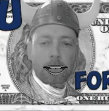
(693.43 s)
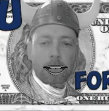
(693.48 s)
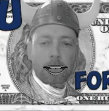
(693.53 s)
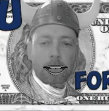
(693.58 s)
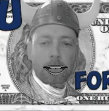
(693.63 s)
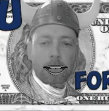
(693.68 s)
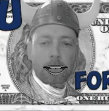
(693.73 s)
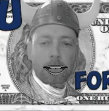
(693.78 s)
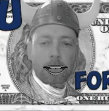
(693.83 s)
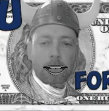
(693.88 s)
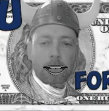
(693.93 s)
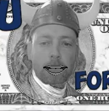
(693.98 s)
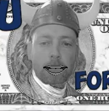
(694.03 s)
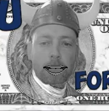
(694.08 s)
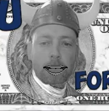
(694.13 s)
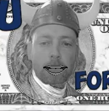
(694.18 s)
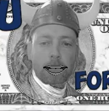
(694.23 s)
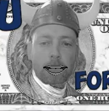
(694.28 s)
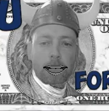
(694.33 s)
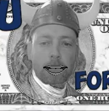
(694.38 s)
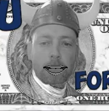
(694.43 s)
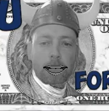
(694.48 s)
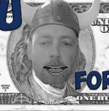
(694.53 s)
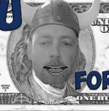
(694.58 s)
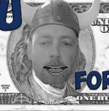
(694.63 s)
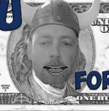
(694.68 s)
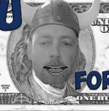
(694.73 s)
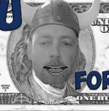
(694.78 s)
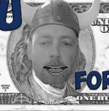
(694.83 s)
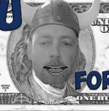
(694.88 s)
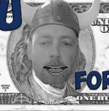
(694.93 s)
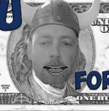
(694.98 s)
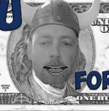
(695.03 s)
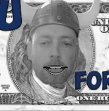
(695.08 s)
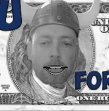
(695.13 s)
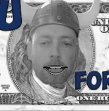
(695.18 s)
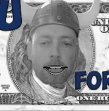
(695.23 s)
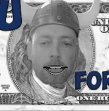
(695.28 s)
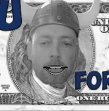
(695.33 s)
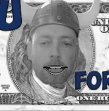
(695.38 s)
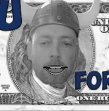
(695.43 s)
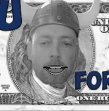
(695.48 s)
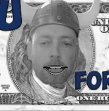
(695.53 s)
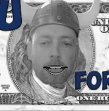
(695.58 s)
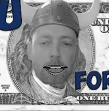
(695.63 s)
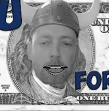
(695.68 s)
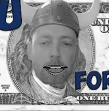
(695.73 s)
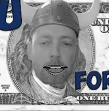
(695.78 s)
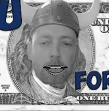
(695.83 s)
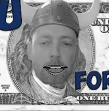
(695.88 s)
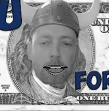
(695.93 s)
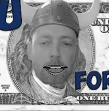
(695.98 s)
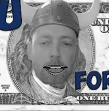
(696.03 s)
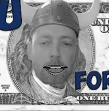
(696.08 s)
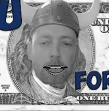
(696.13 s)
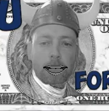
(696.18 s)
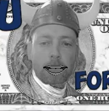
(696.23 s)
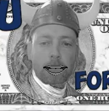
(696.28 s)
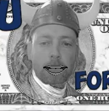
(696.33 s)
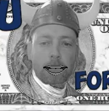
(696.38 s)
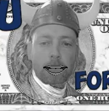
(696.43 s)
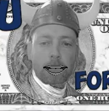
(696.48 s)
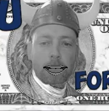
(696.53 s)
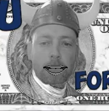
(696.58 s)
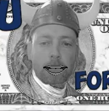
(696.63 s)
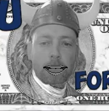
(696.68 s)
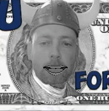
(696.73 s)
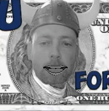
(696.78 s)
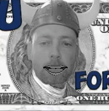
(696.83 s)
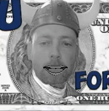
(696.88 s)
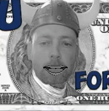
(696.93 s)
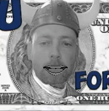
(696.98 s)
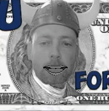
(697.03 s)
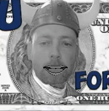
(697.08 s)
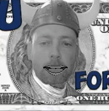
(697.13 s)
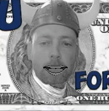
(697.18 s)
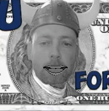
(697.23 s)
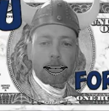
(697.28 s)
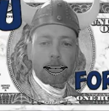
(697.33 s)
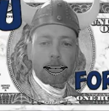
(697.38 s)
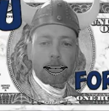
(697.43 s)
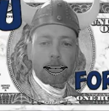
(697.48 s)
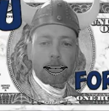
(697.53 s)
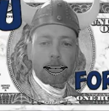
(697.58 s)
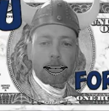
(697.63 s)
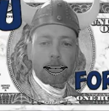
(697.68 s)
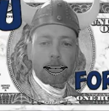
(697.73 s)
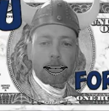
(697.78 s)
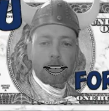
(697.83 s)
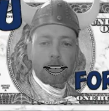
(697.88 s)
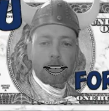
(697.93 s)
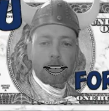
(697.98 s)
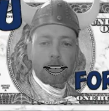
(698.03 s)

The face doesn't move, so there is nothing to read.